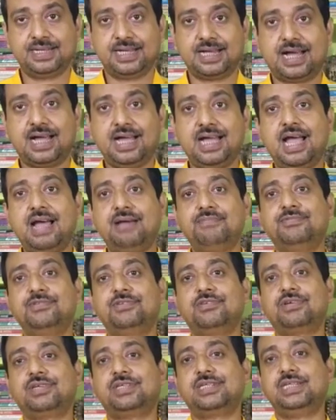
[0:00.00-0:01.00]
I have
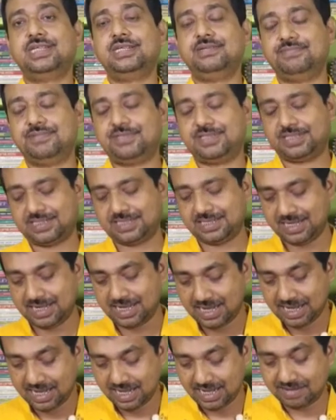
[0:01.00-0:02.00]
not lived
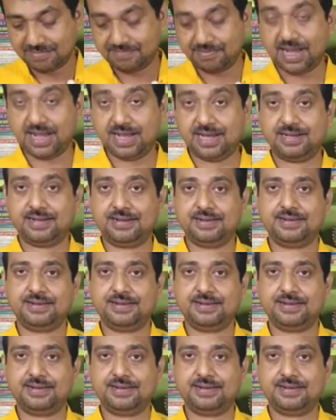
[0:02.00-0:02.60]
in vain.